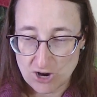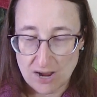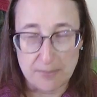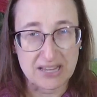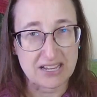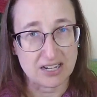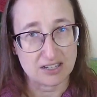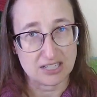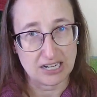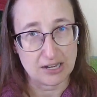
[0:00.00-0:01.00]
I'm blanking
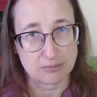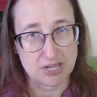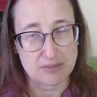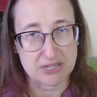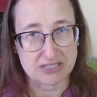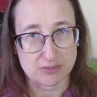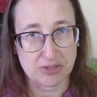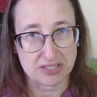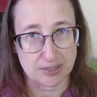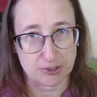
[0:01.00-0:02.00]
on the name. It begins
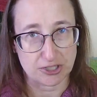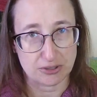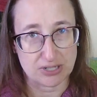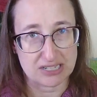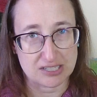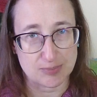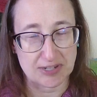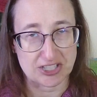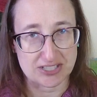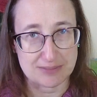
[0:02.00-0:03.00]
with a W. It is
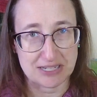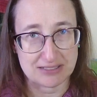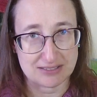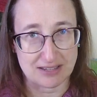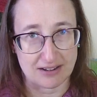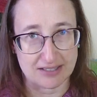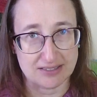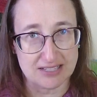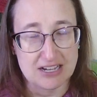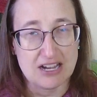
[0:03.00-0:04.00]
by Jessie Made
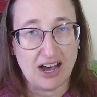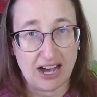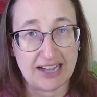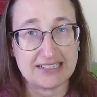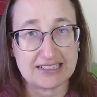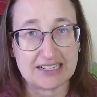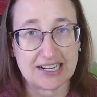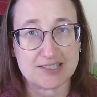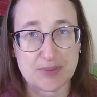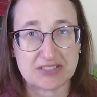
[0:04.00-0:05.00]
Designs. I knit it
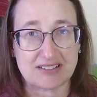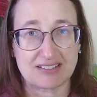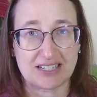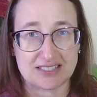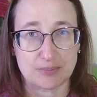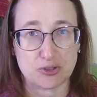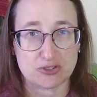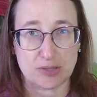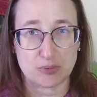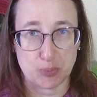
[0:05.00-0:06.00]
as basically a simple
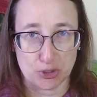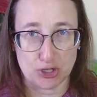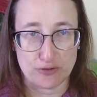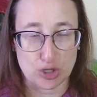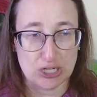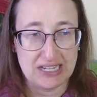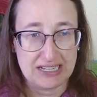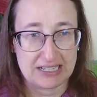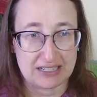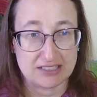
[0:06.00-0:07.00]
striped pullover.
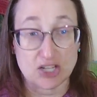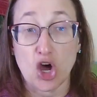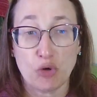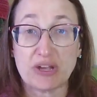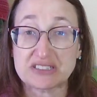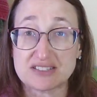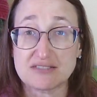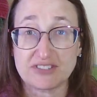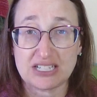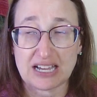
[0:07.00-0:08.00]
It is... Oh, it's the
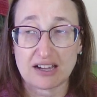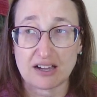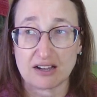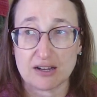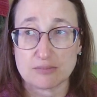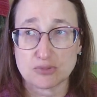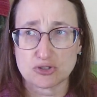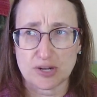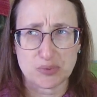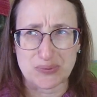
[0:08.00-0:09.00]
V-neck
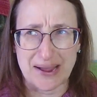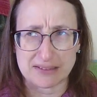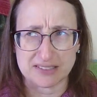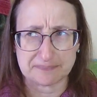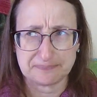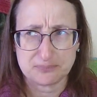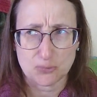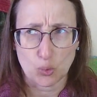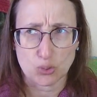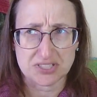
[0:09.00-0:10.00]
striped raglan
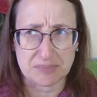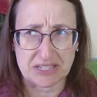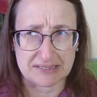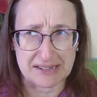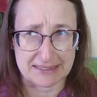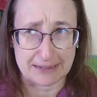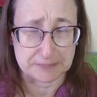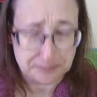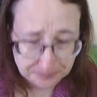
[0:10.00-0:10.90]
or something like that.